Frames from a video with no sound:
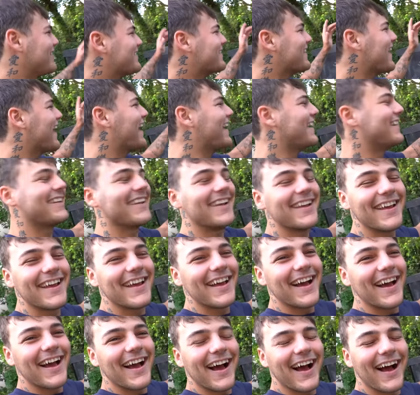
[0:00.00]
said,
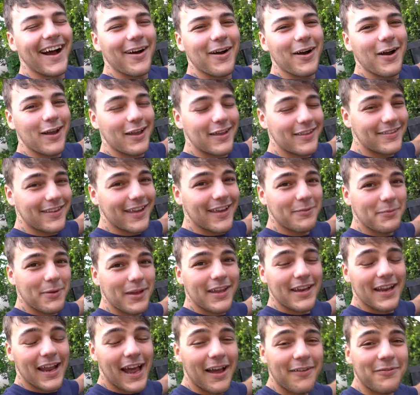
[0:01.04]
he said we
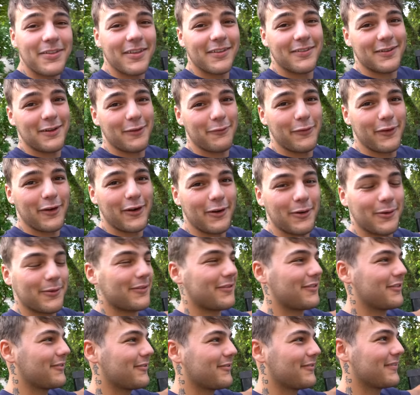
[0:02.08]
can have this,
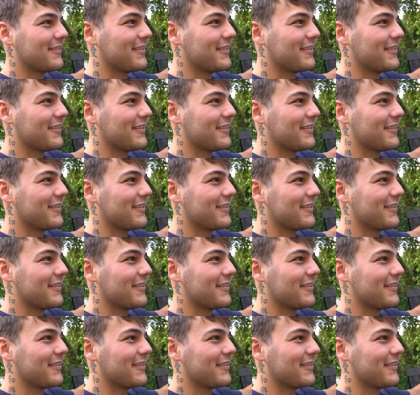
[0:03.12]
Cuffaros.